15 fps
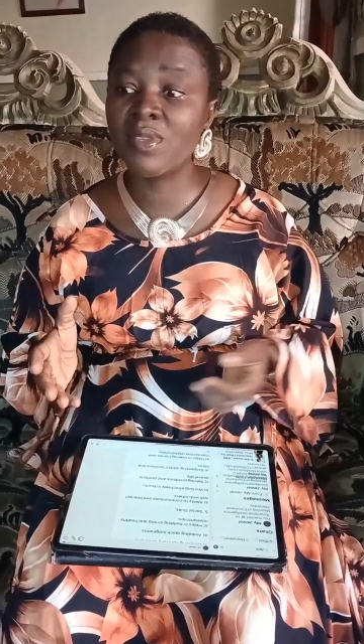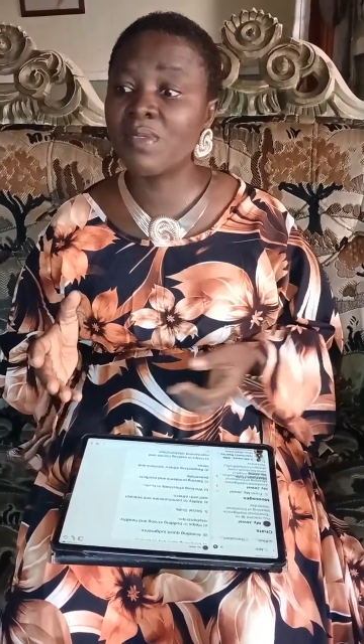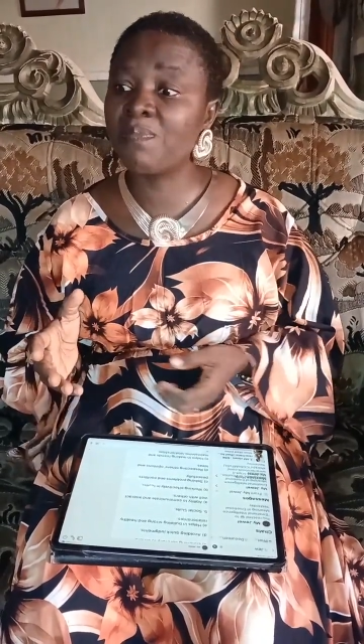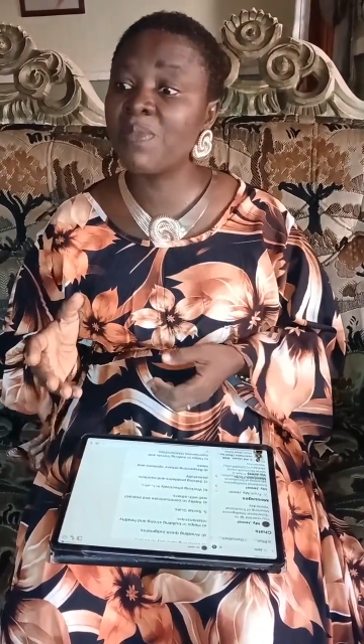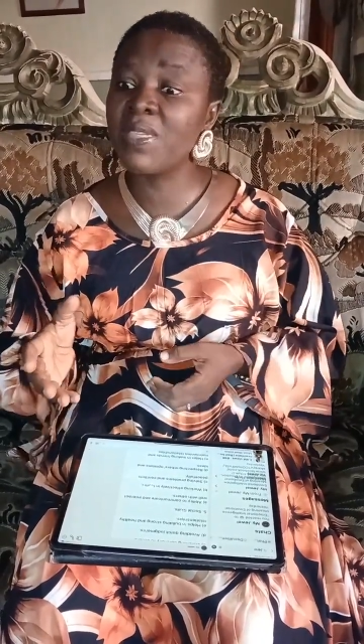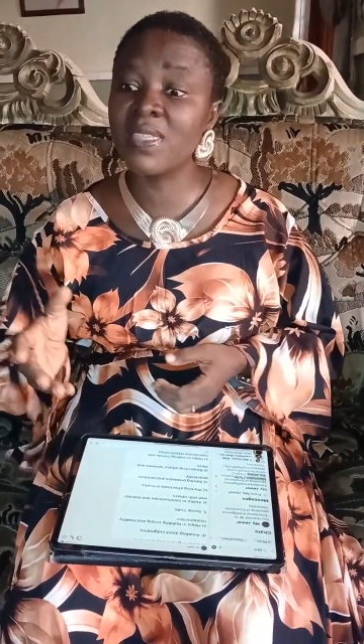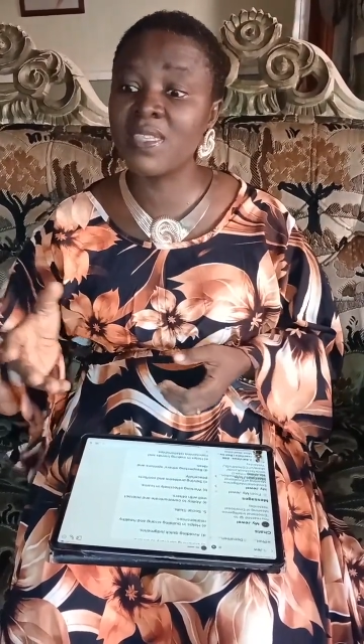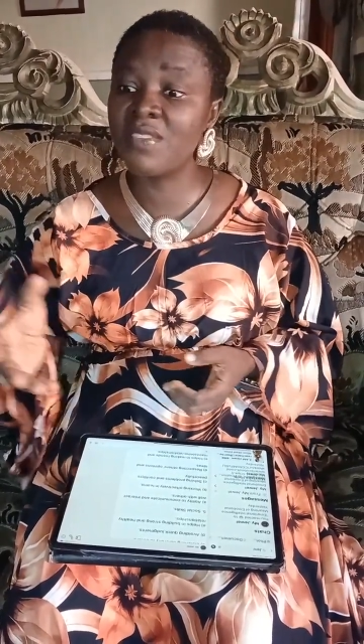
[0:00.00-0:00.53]

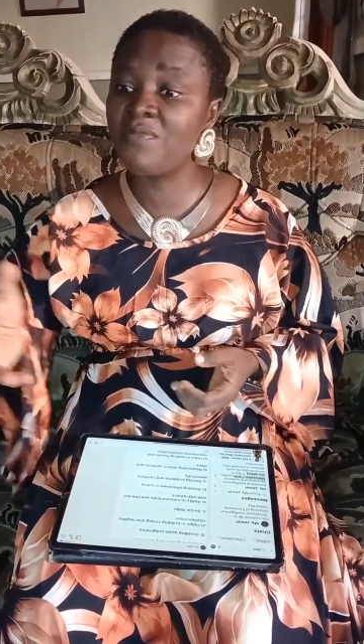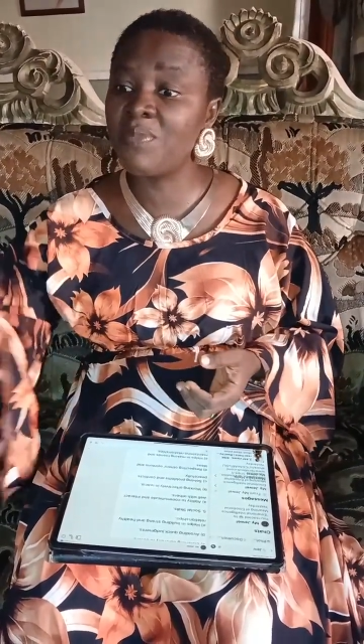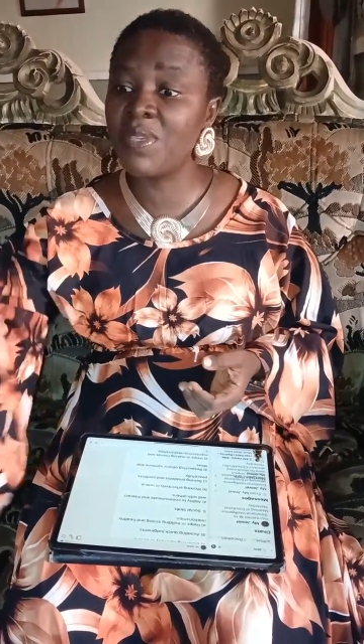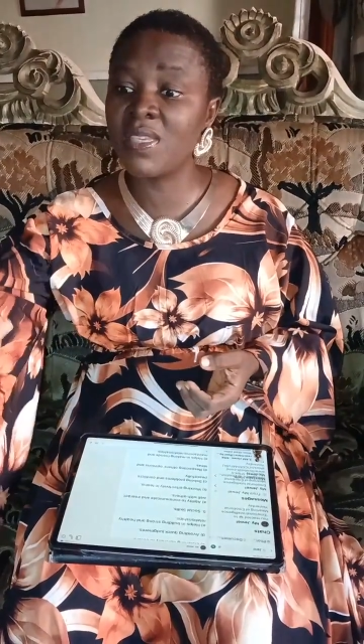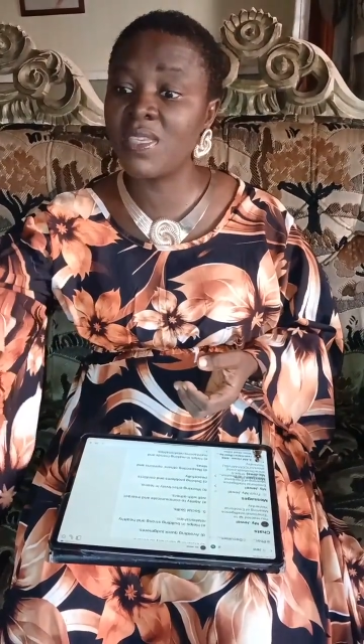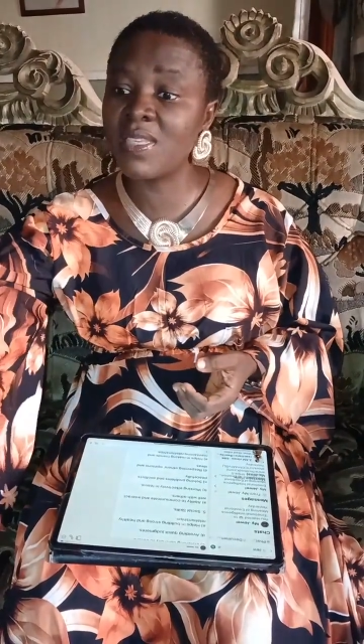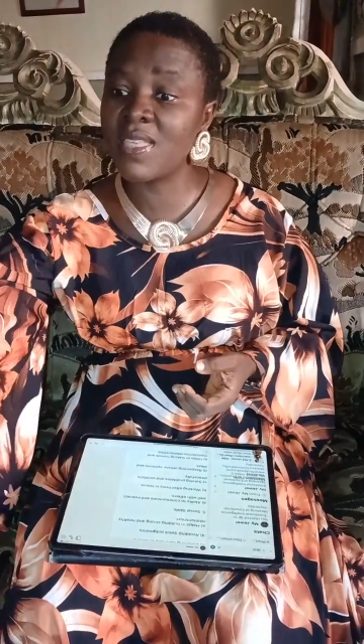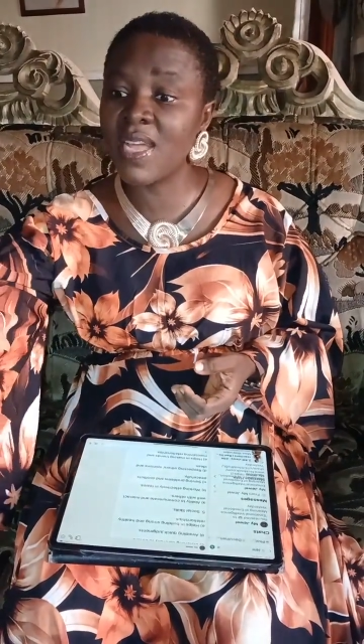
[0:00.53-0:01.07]
please give
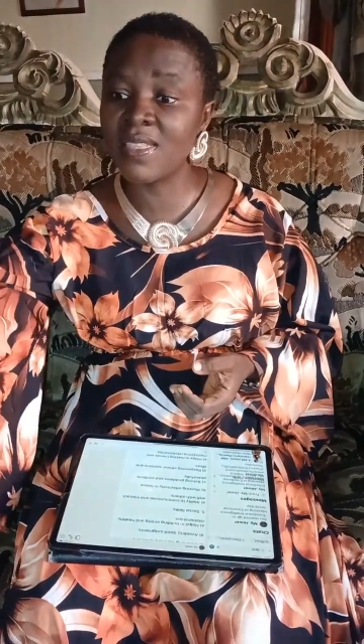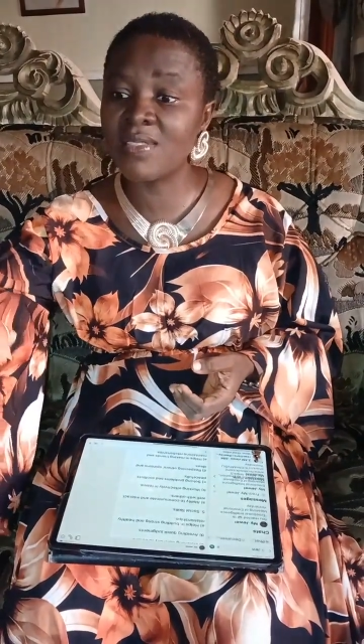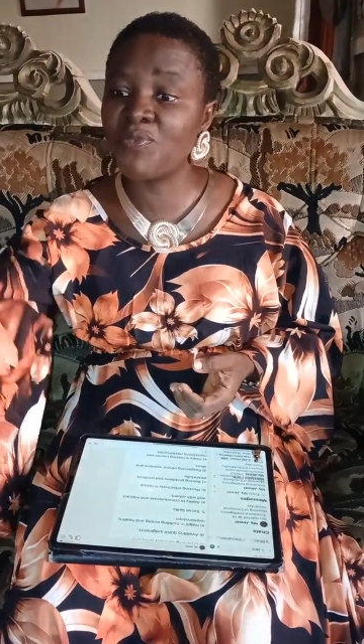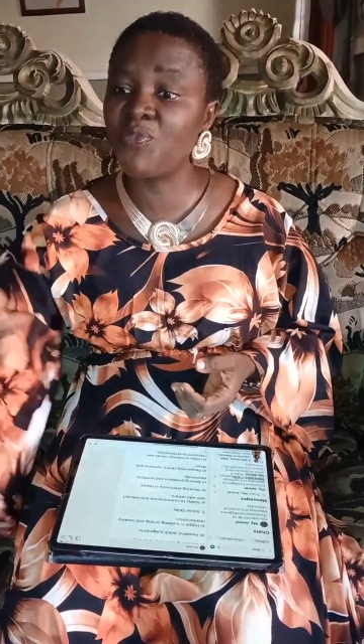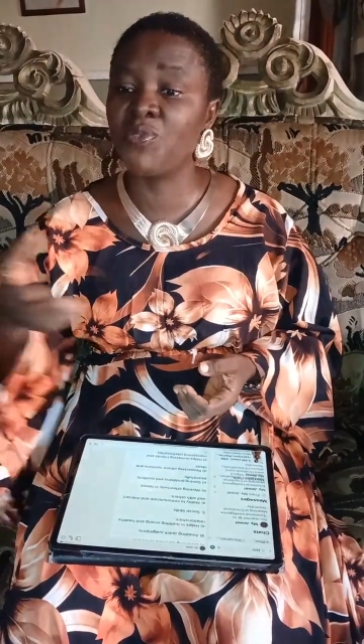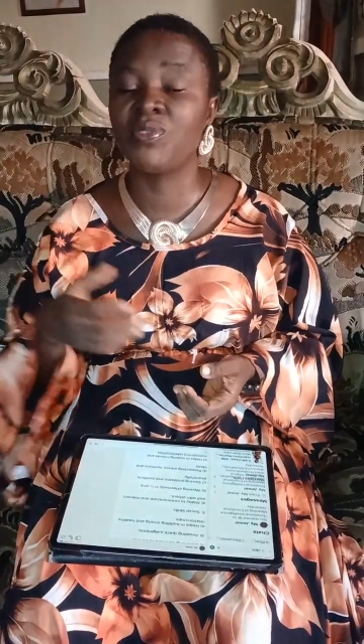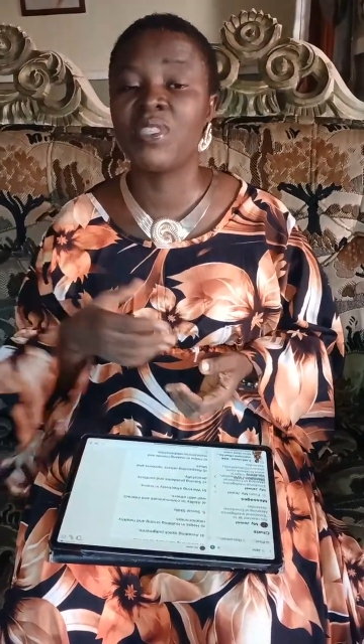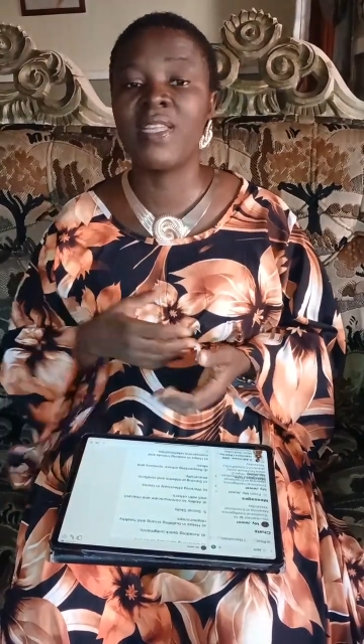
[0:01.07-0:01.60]
me that
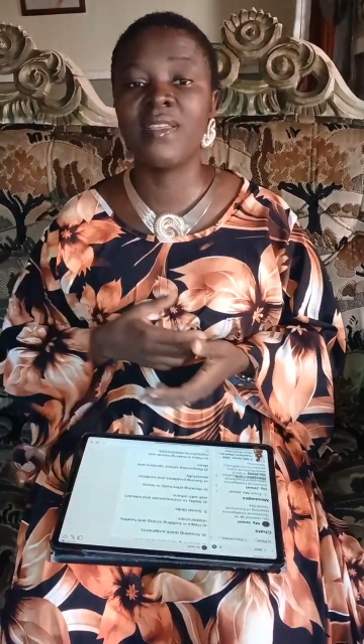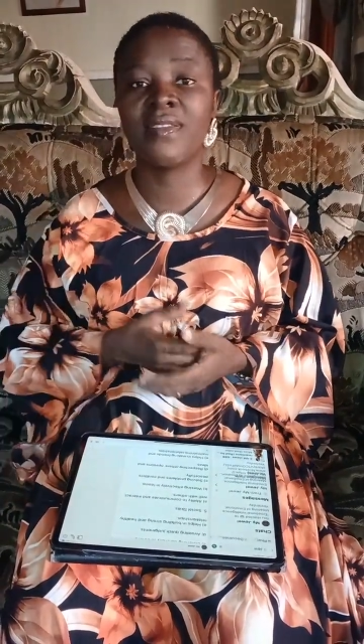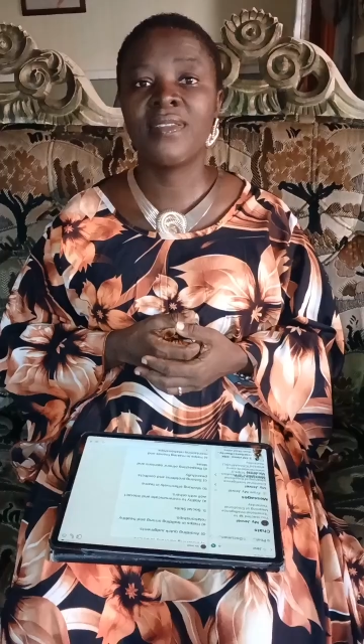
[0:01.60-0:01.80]
phone there.